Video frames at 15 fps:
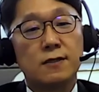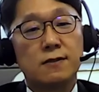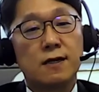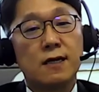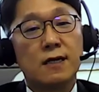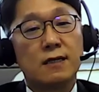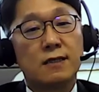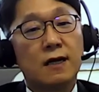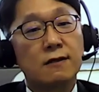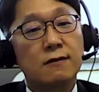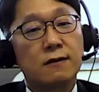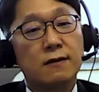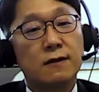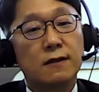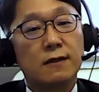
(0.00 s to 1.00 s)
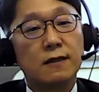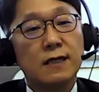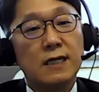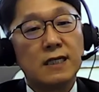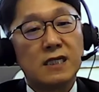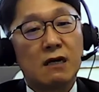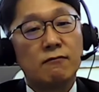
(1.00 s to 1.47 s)
Dr.
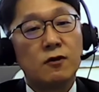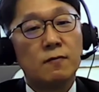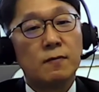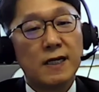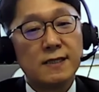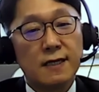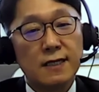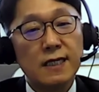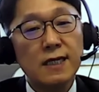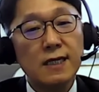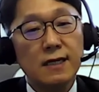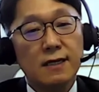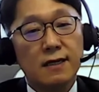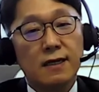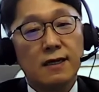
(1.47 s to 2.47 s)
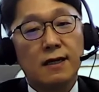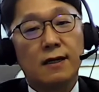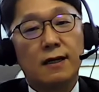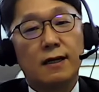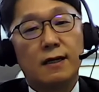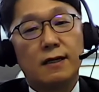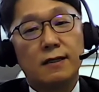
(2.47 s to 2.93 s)
Javi Bazari,
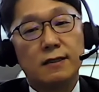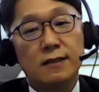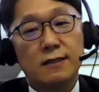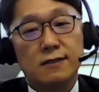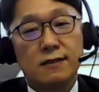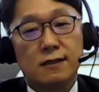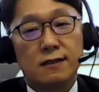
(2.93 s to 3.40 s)
he's a